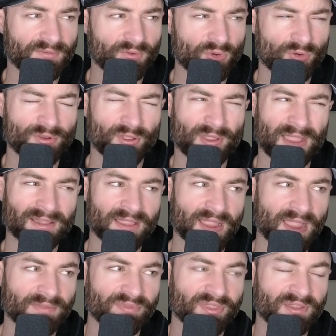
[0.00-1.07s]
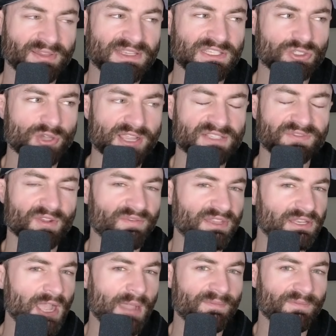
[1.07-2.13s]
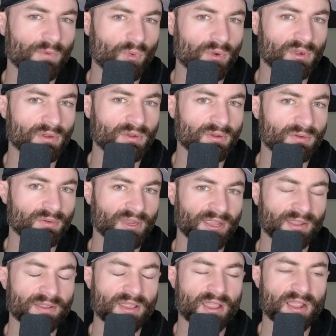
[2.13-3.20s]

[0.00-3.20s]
or no, at, at the least stressful of the top four, right?